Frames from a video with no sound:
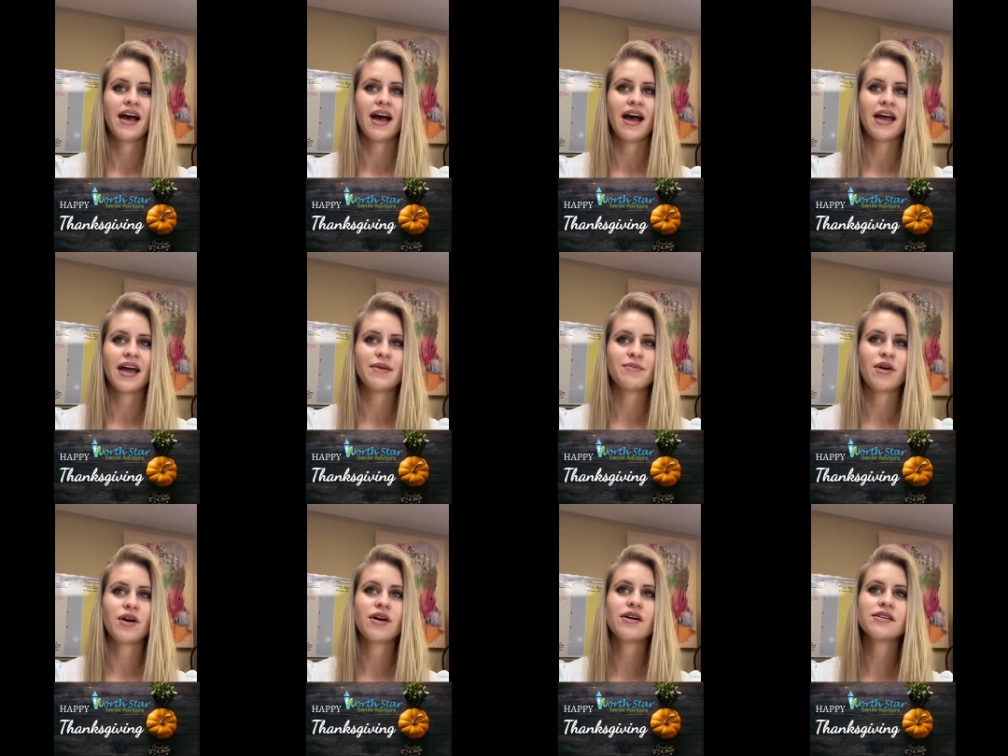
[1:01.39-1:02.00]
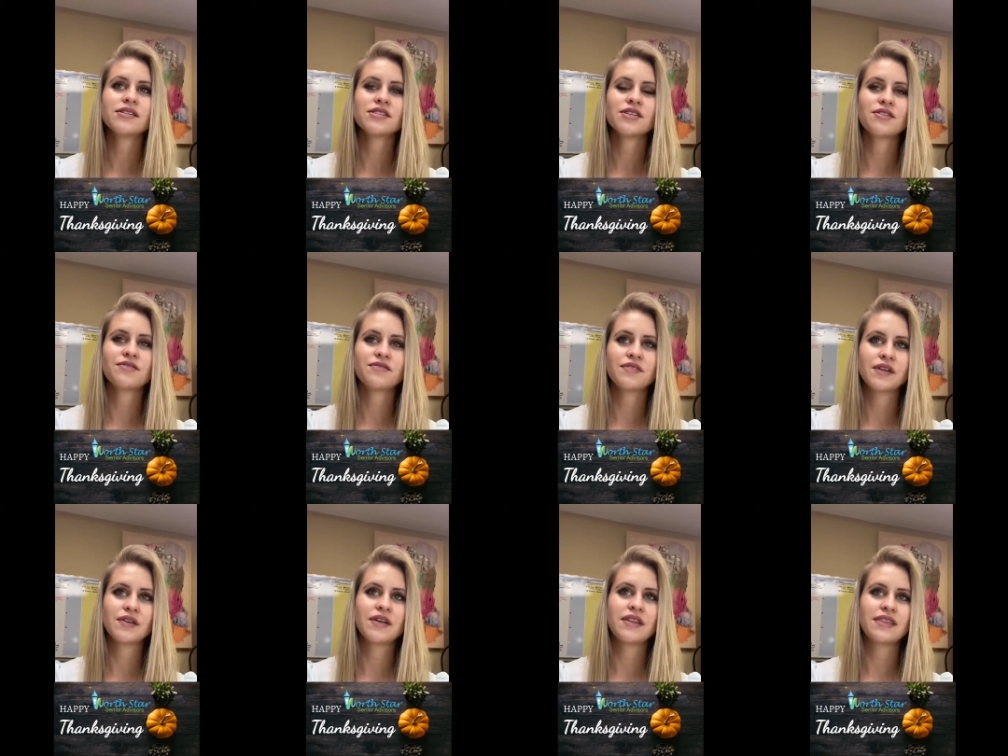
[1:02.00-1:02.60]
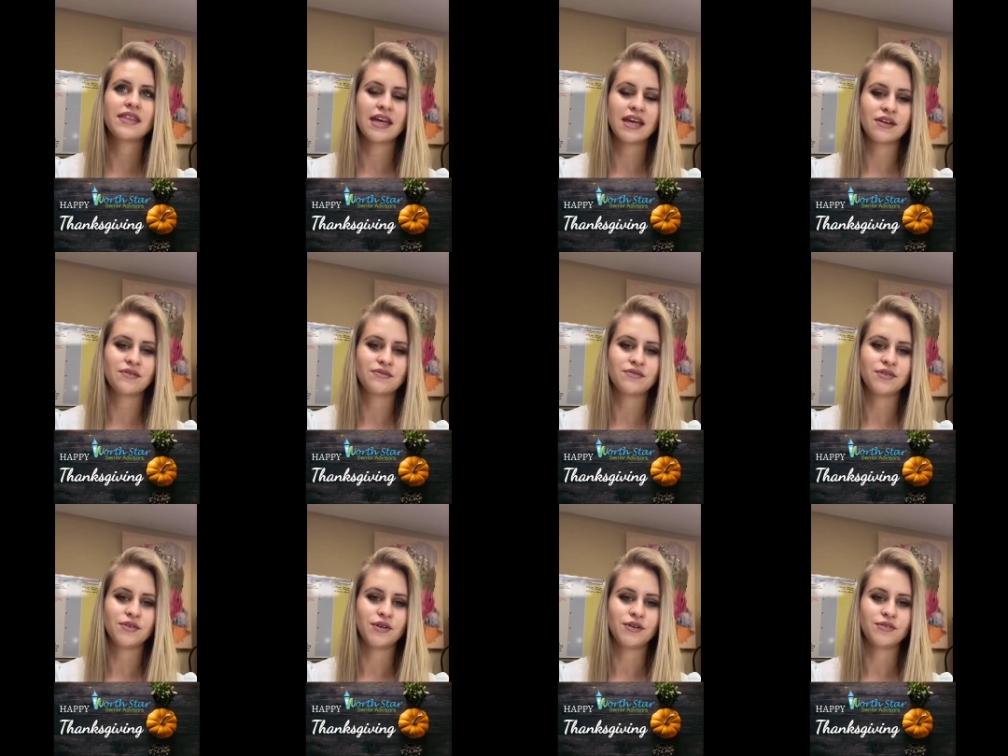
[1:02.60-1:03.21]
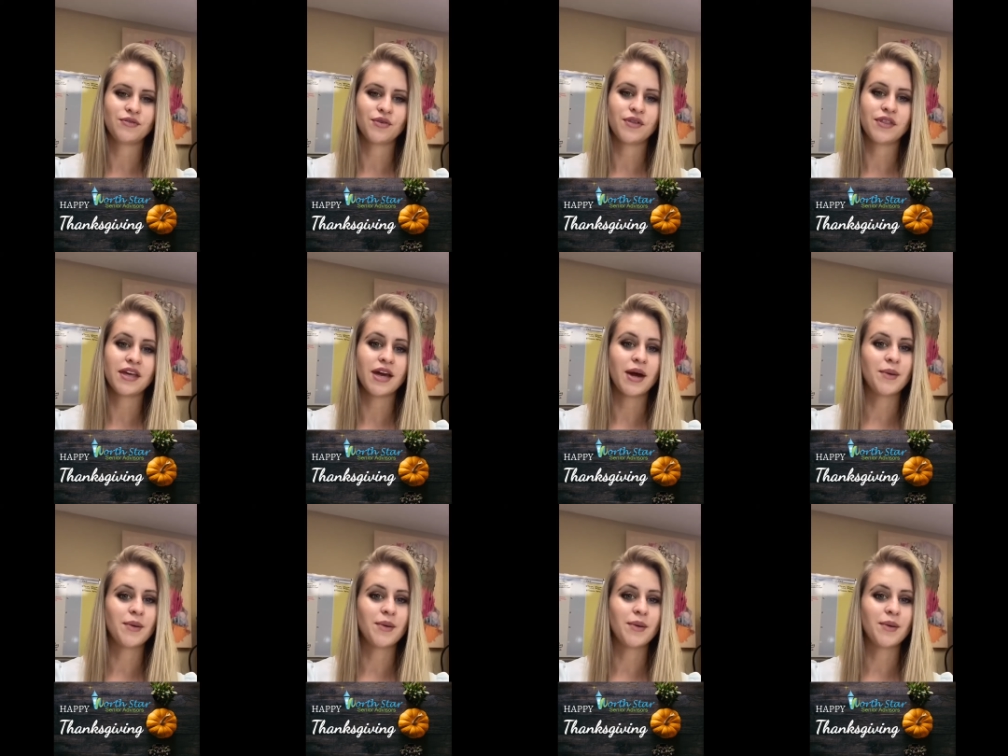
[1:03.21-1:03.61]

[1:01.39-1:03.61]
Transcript: I'm also very thankful for the